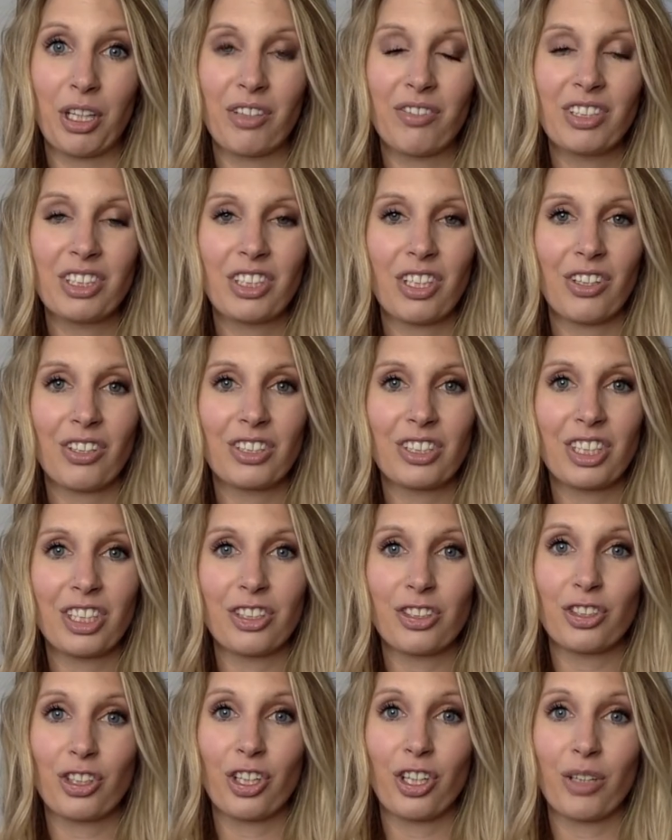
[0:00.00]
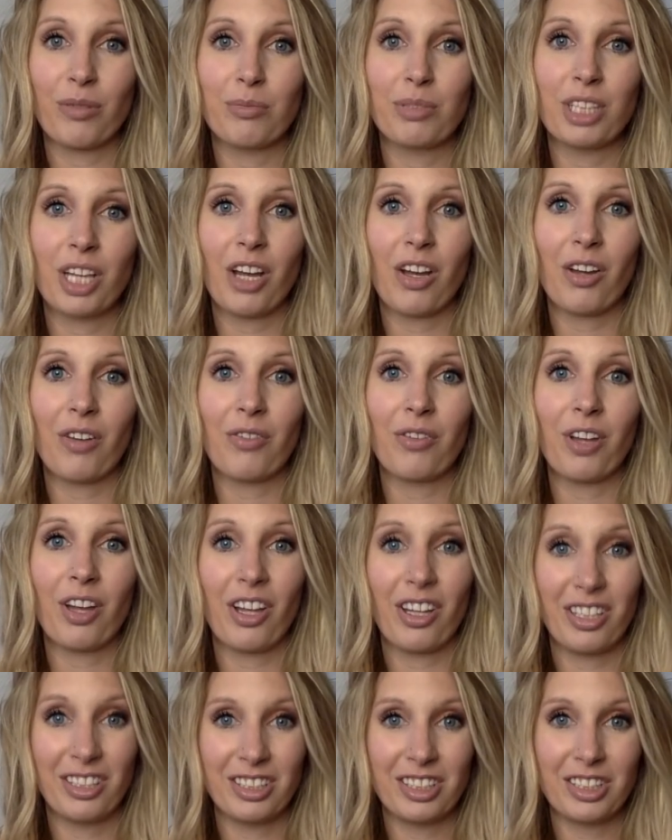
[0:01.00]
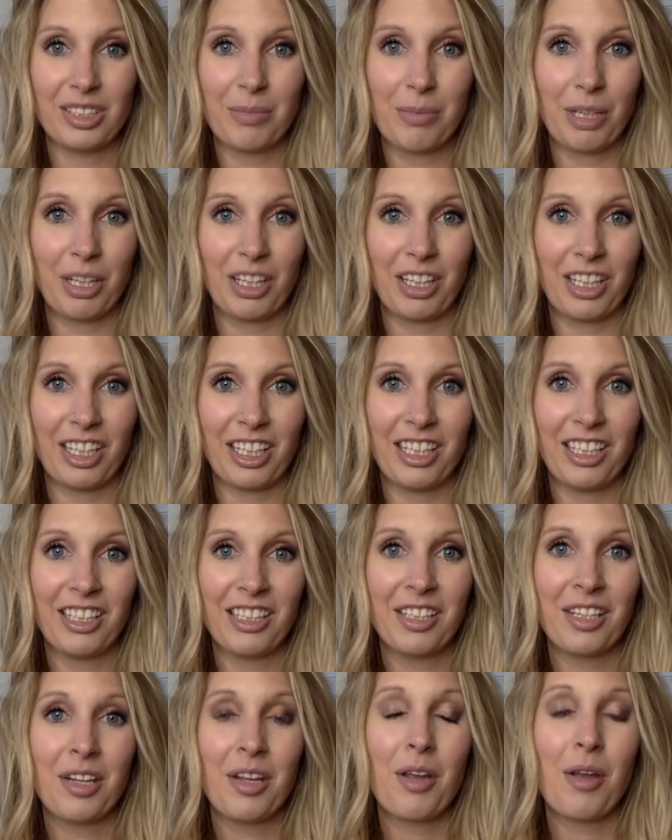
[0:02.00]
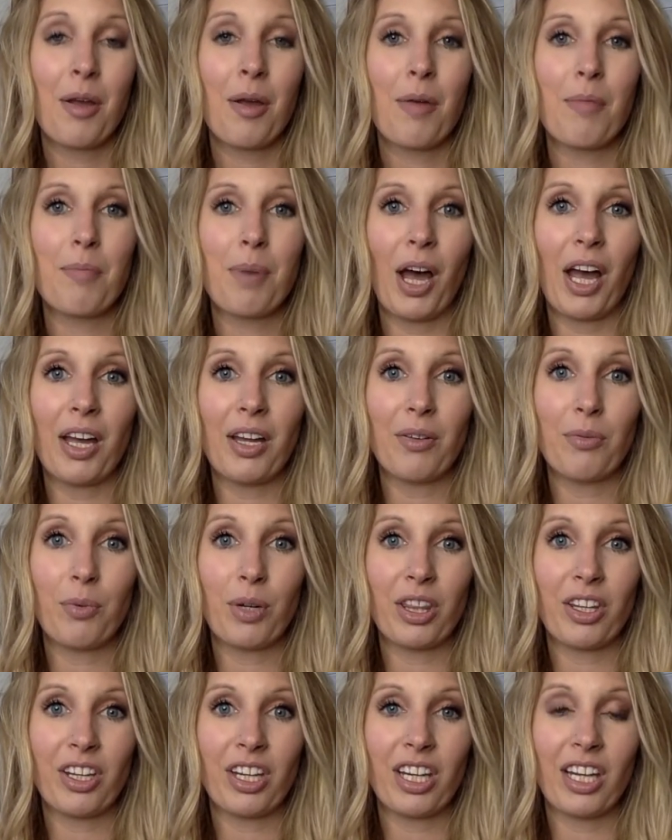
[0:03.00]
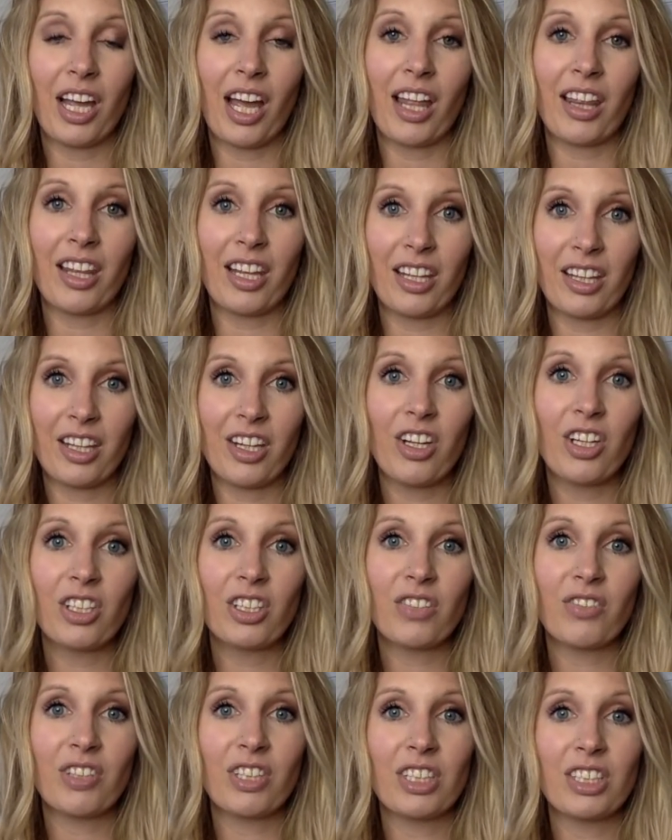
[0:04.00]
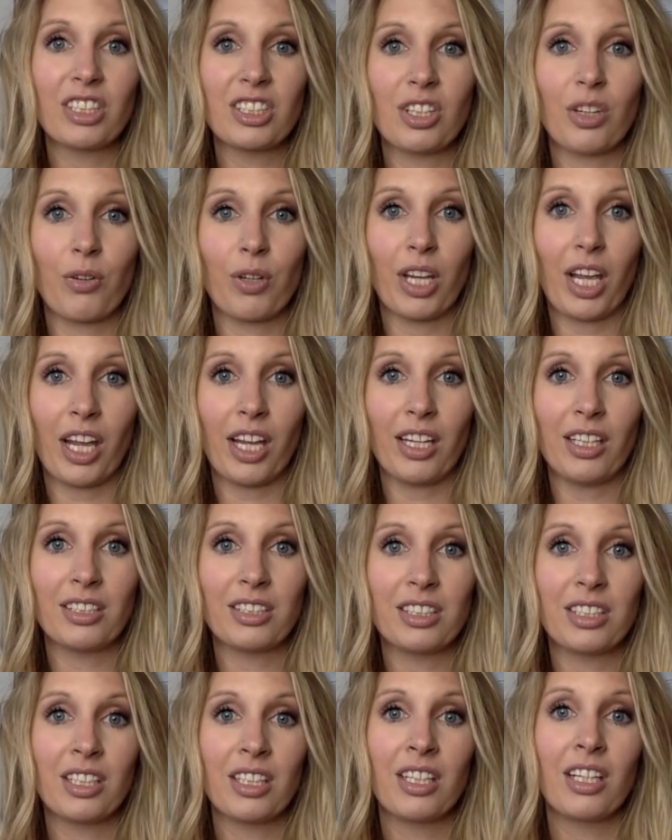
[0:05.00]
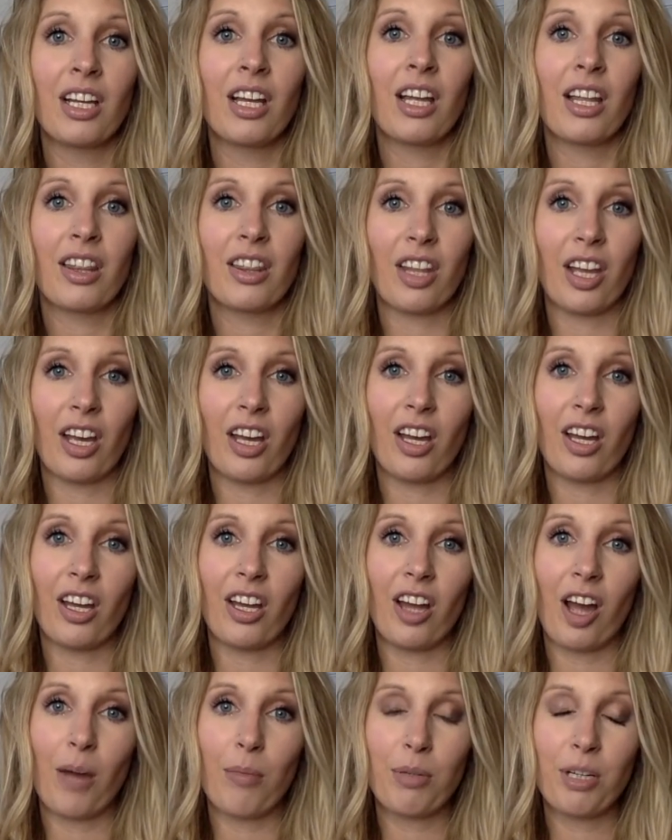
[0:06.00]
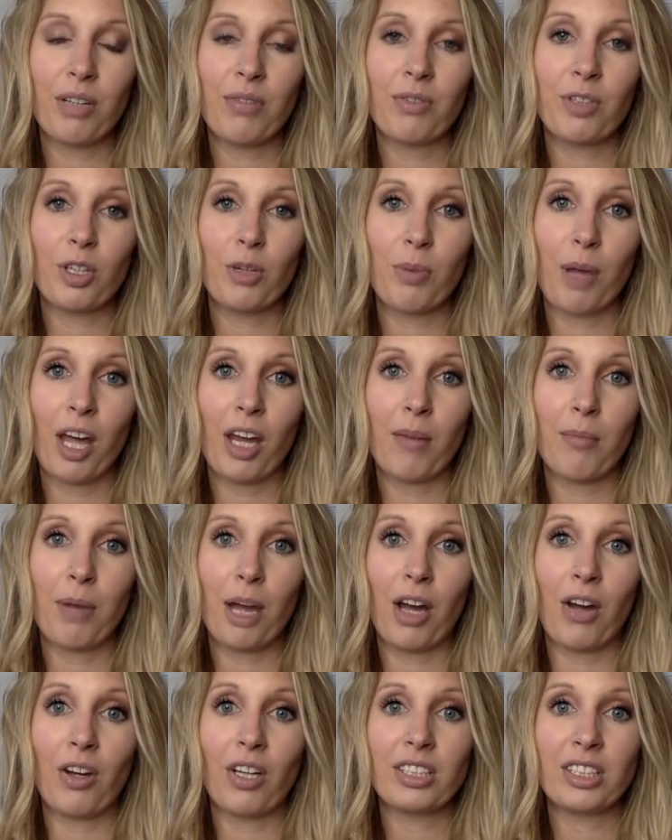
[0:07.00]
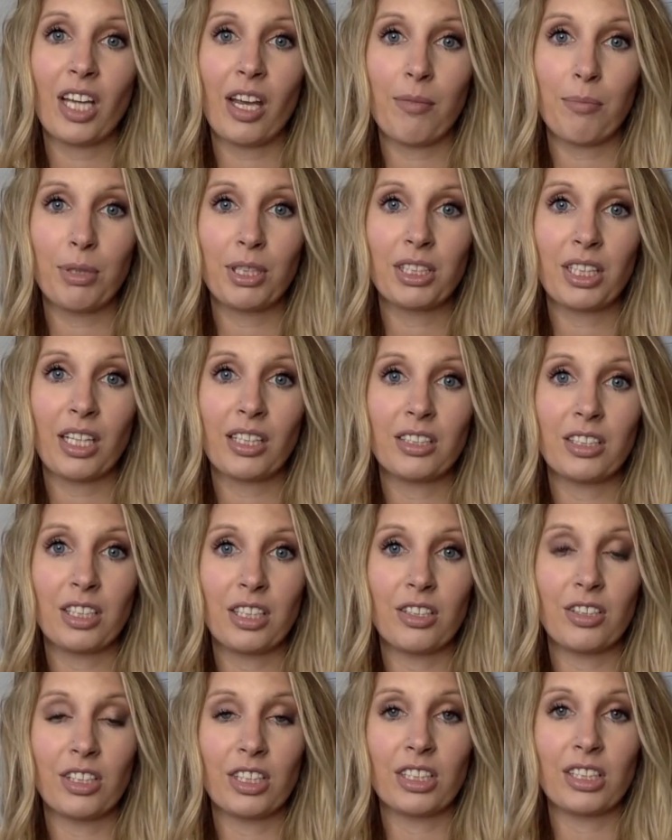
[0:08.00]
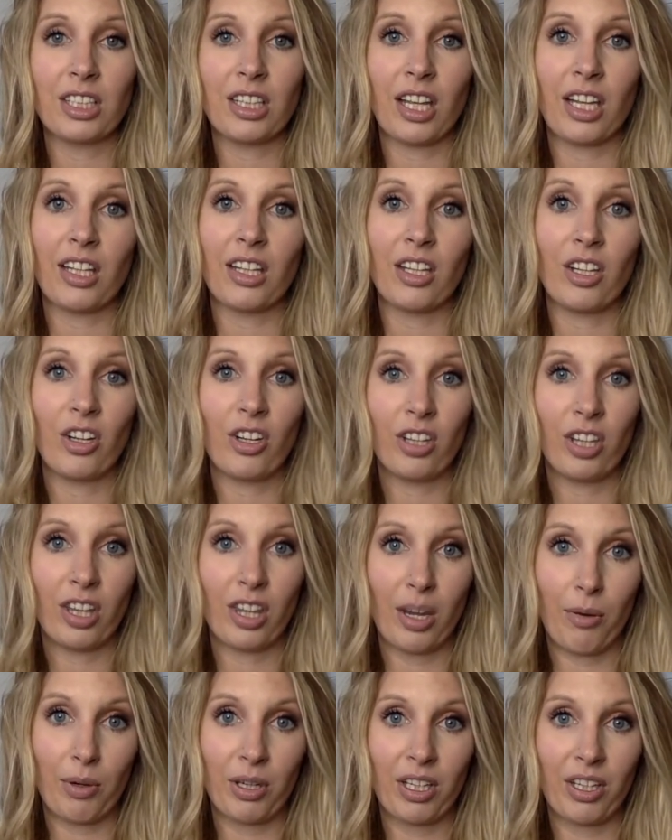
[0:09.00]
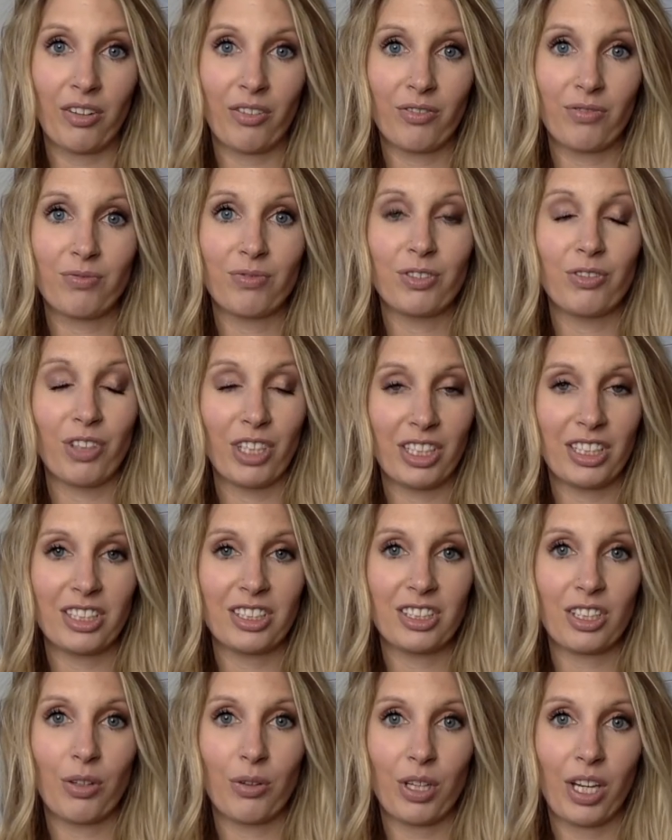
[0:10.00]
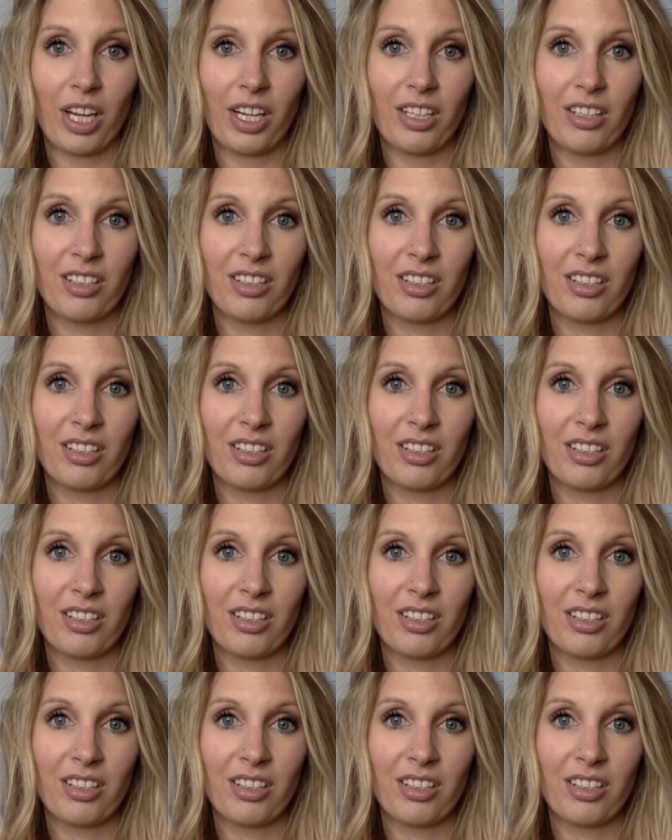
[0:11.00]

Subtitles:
results in terms of instability, but when looking at likelihood to redislocate, the operative group had about a 10% decrease in likelihood that they were going to redislocate.